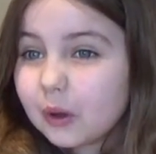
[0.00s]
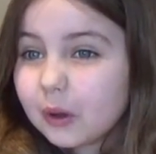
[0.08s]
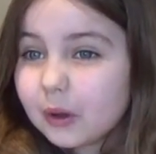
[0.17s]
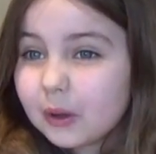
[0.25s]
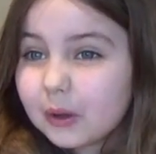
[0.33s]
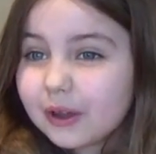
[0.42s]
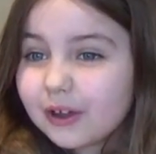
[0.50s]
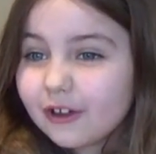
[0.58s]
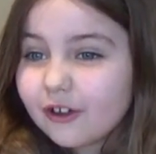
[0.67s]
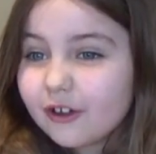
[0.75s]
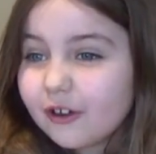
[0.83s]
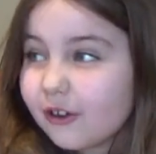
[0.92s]

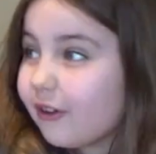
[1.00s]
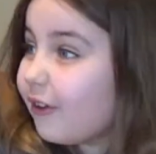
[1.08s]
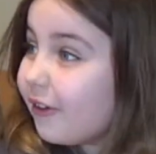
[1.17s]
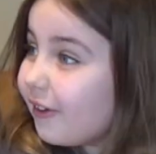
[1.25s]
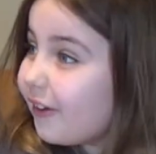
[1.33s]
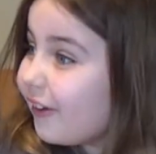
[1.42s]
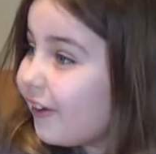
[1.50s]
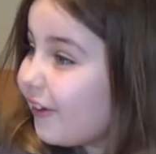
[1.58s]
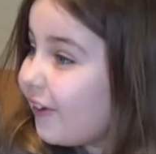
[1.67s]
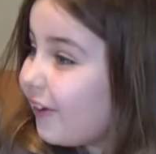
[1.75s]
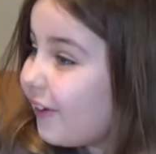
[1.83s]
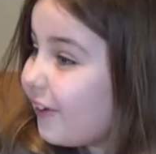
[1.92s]

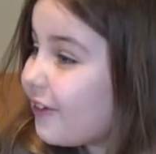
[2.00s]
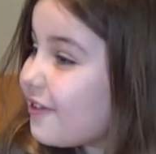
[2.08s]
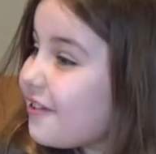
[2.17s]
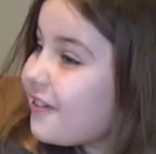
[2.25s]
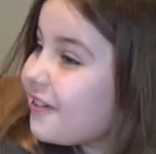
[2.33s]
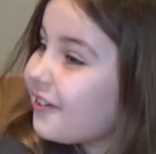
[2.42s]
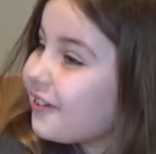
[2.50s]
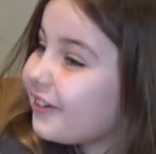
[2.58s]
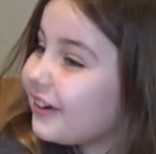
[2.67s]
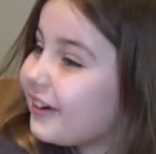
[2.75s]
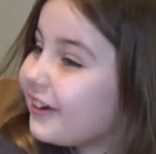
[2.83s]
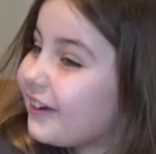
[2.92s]

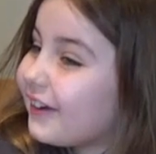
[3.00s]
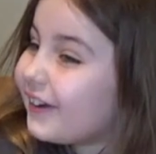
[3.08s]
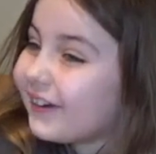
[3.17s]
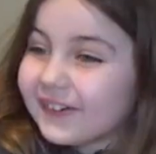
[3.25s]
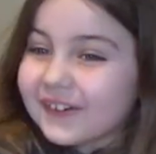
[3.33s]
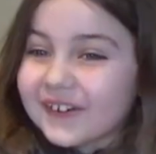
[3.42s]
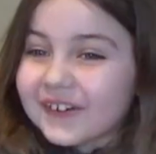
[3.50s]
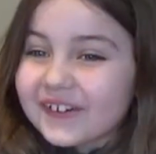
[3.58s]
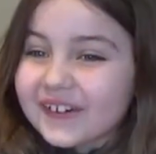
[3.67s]
(not speaking)